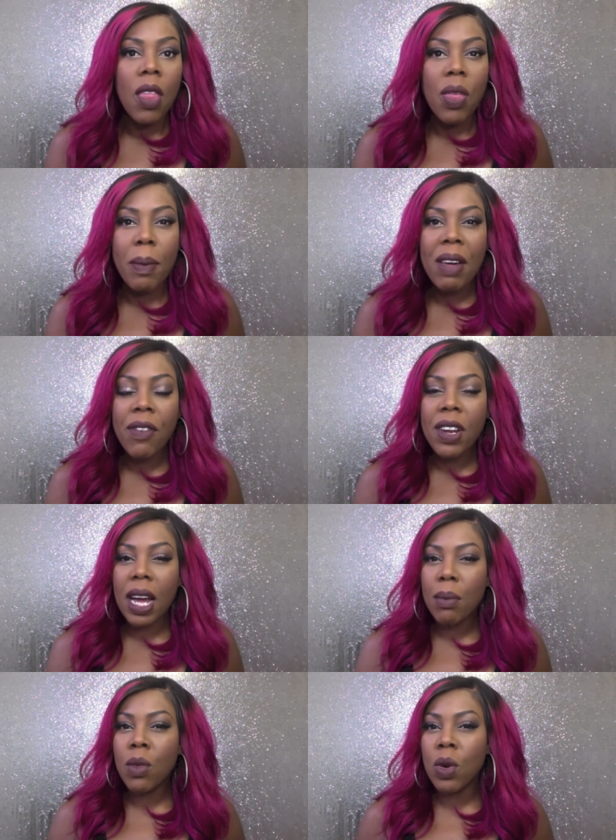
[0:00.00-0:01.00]
The method
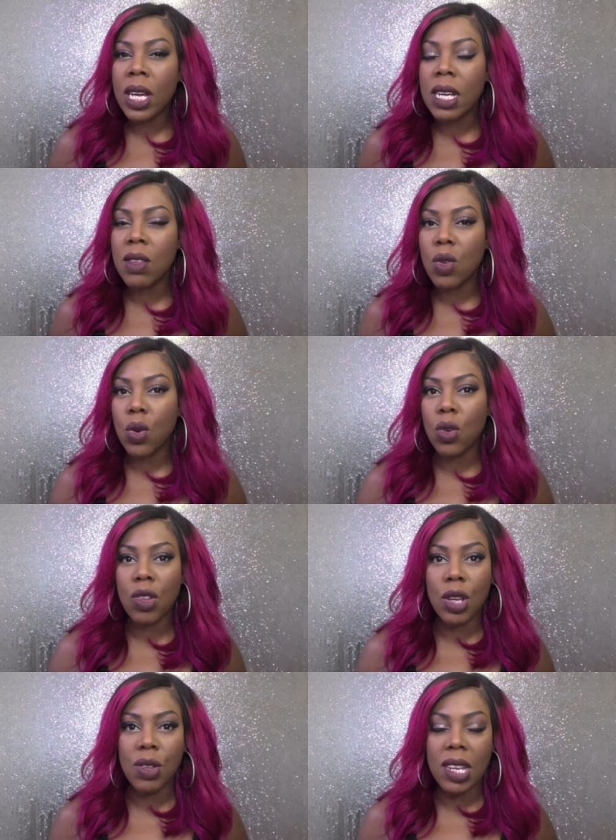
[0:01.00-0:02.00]
I'm more here to talk
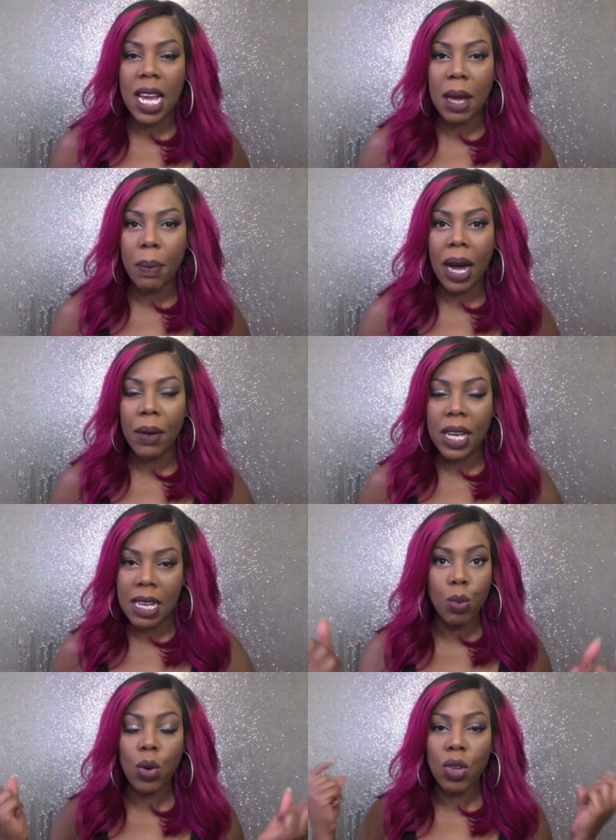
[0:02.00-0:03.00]
to you today about
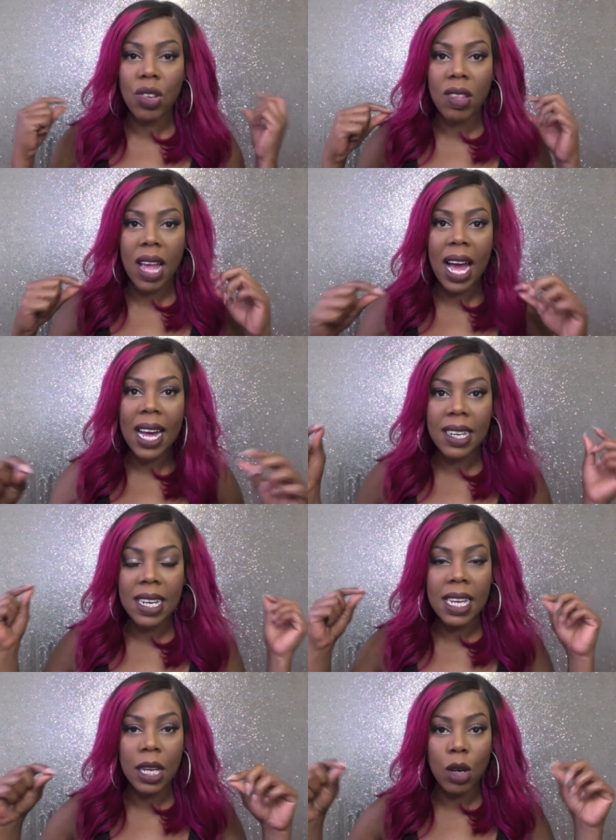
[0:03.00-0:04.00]
is more just adding
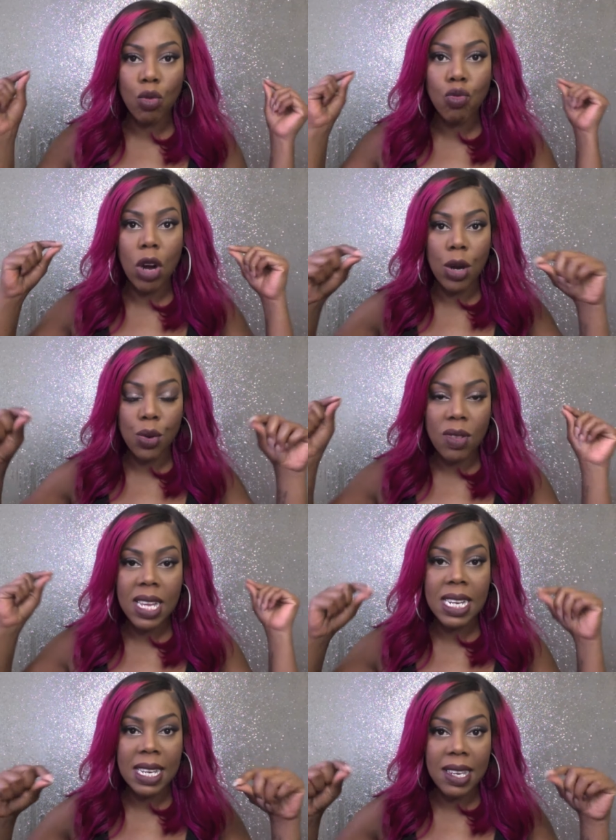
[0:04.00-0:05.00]
in rows
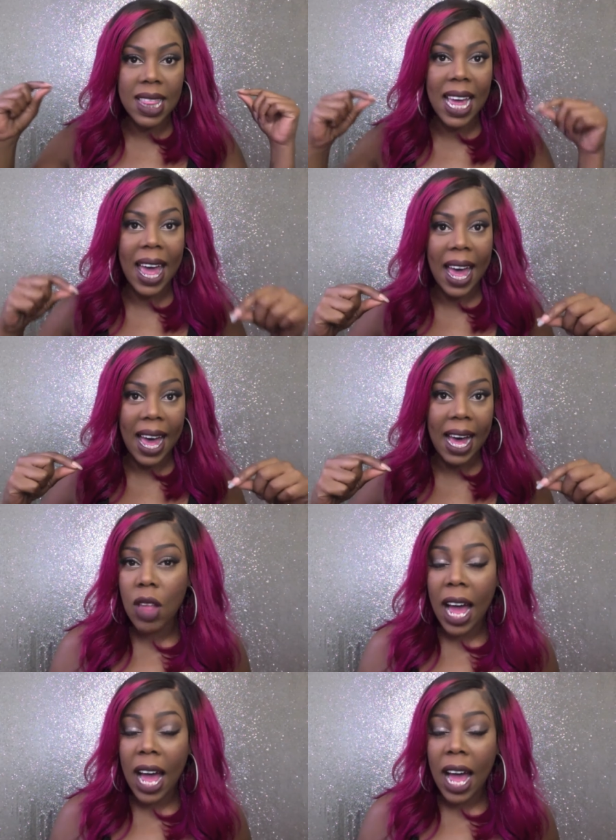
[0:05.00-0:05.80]
into the hair,